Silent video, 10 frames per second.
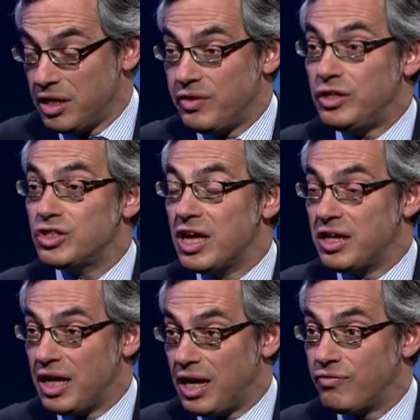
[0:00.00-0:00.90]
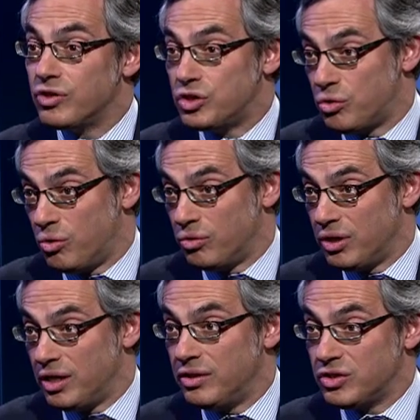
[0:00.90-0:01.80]
They just can't have control,
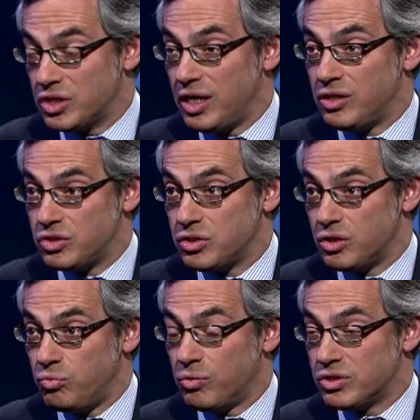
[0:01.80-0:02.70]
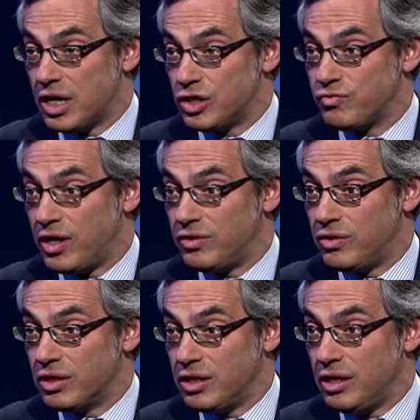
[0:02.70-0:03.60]
and in this case, uh, we were satisfied that
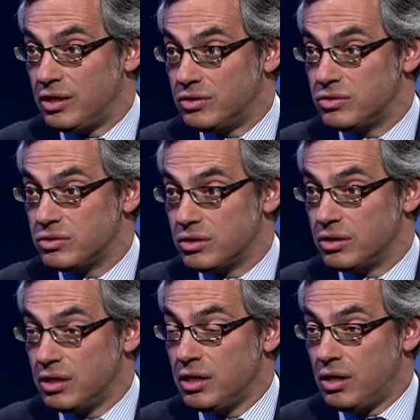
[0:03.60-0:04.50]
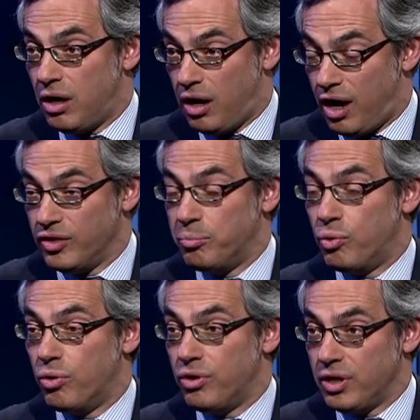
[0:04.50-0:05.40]
the Canadians uh, on the
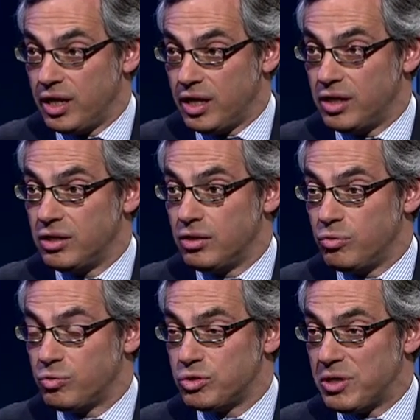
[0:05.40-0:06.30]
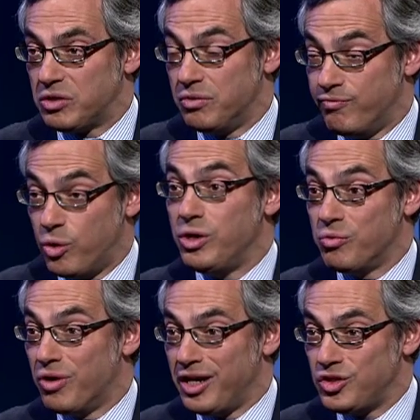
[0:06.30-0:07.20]
board and uh, with respect to the
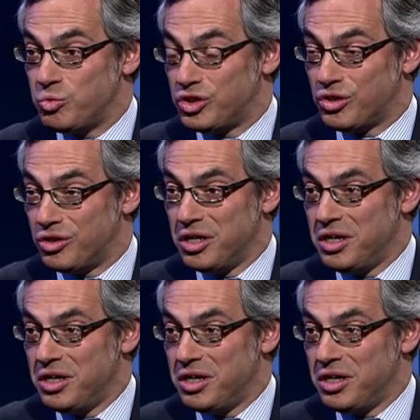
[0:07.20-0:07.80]
voting rights, which are,